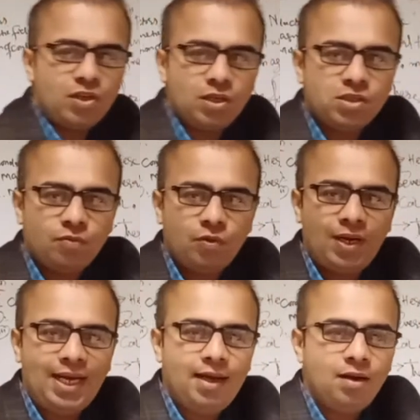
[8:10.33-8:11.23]
turns of the
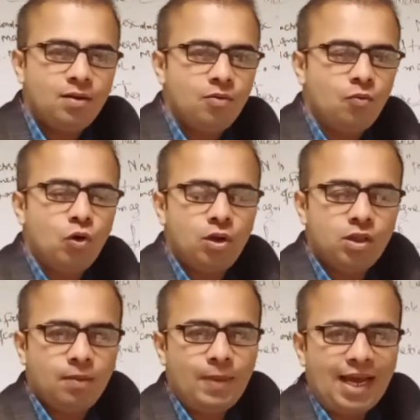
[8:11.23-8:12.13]
wire moved
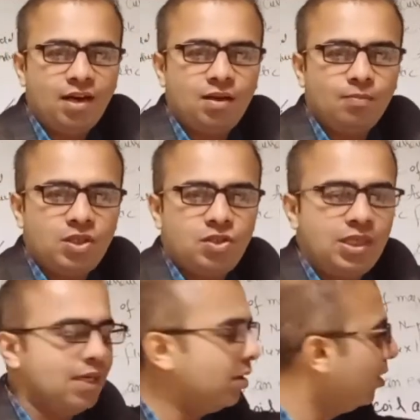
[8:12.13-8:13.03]
on the magnetic
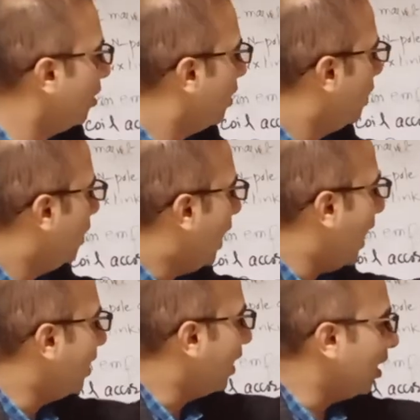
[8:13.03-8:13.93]
material,
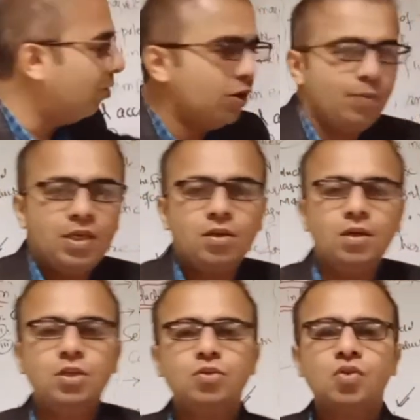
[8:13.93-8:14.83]
and the
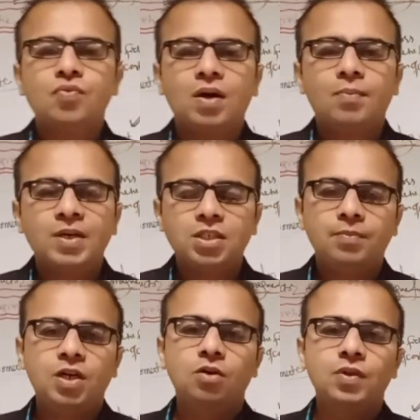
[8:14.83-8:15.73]
galvanometer is used for
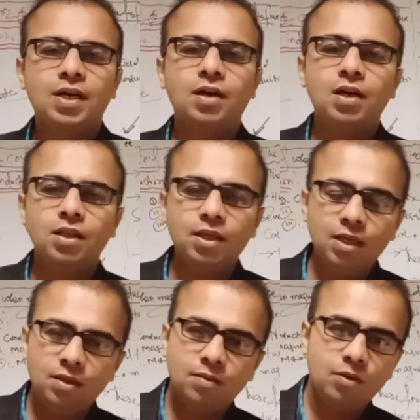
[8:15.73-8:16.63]
measurement of the current in
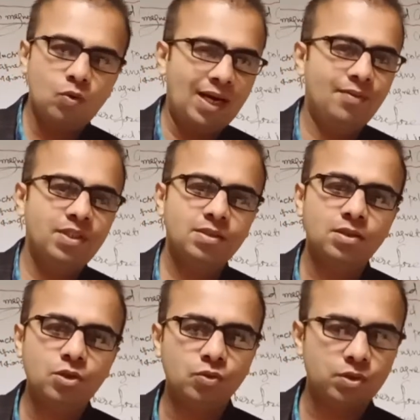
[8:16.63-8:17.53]
the coil which is
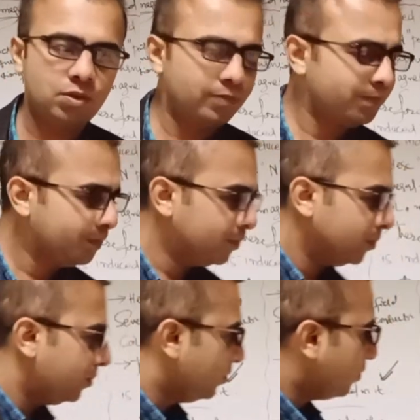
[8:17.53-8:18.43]
induced.
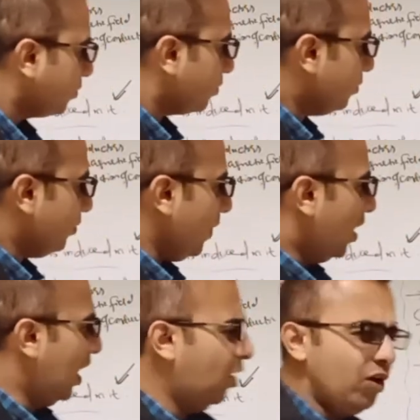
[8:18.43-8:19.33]

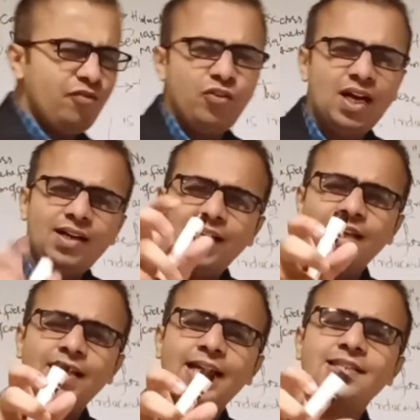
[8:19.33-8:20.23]
Now if we are
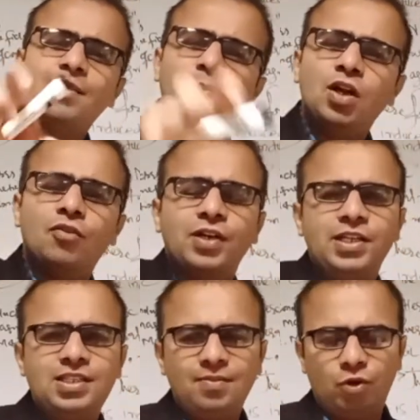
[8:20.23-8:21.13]
taking the example of the
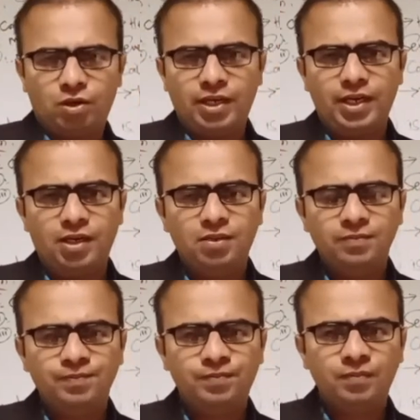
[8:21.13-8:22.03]
DC motor here,